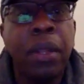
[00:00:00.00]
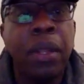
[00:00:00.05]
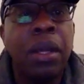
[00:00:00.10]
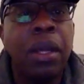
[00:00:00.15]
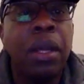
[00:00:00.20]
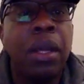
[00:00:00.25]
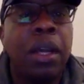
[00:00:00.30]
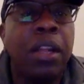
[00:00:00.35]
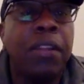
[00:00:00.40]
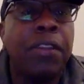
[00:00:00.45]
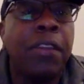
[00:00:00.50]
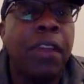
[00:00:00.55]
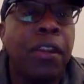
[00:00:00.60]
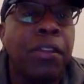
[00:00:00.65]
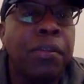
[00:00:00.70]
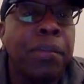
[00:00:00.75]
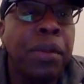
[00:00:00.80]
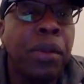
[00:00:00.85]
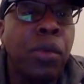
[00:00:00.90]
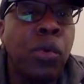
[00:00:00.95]
It tells
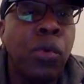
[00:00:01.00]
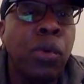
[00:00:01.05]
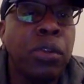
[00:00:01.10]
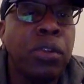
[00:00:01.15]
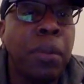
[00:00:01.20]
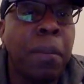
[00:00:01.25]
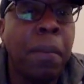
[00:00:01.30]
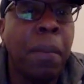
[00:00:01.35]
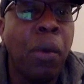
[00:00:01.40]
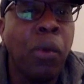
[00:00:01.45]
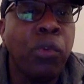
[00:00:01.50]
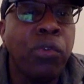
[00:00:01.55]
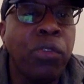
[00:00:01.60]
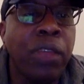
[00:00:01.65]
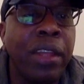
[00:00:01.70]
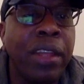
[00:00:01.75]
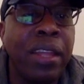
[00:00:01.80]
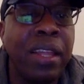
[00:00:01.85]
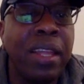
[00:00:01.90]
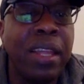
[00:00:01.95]
me who are the most
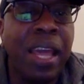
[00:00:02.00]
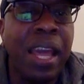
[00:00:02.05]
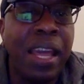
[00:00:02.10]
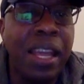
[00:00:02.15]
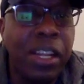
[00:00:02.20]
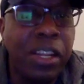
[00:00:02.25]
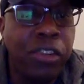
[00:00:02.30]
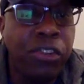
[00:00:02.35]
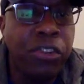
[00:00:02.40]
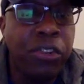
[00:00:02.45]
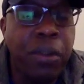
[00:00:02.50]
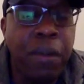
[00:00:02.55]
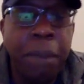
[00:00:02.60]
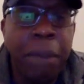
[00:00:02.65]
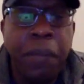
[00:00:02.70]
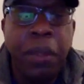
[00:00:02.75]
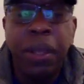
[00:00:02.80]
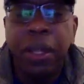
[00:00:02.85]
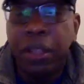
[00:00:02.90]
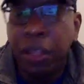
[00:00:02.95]
engaged
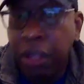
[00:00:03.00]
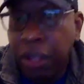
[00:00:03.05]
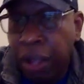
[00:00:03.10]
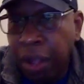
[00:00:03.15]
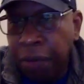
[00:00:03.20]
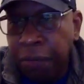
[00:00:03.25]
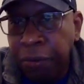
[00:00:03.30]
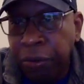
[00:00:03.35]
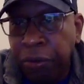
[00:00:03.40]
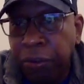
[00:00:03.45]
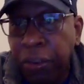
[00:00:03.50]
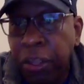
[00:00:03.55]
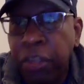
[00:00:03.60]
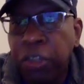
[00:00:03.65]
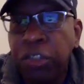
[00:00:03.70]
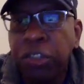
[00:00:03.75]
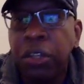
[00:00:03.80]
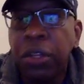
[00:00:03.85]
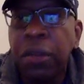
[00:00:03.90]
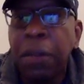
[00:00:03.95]
in the
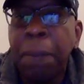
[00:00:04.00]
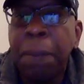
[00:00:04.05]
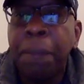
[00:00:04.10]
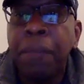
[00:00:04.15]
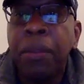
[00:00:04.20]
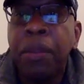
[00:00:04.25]
conversation.